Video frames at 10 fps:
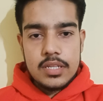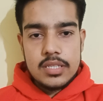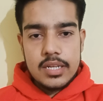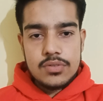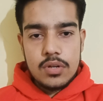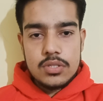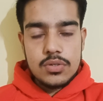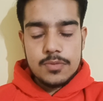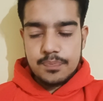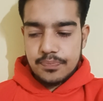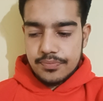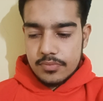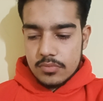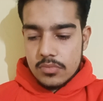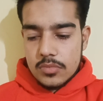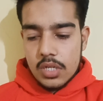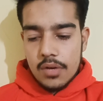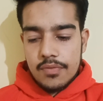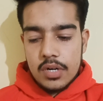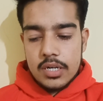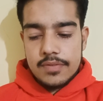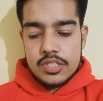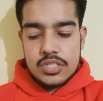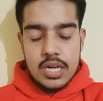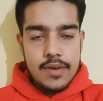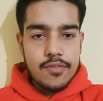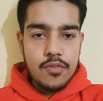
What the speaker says: there is also a word which is derived